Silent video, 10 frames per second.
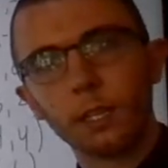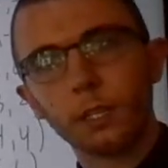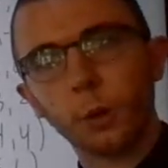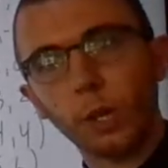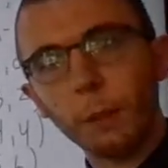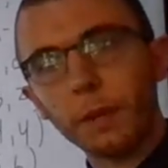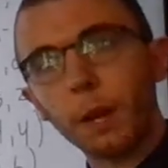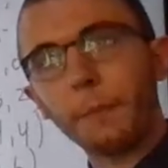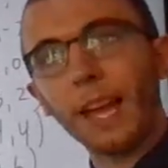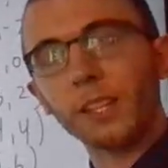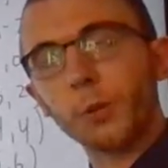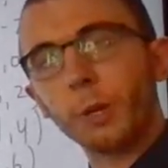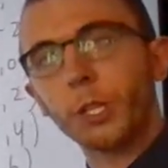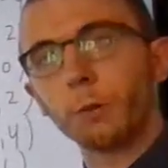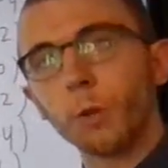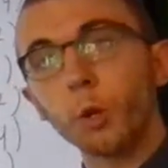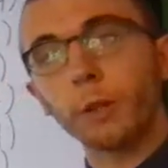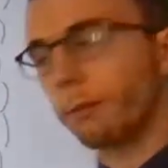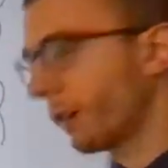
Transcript: So keeping up that switcheroo, the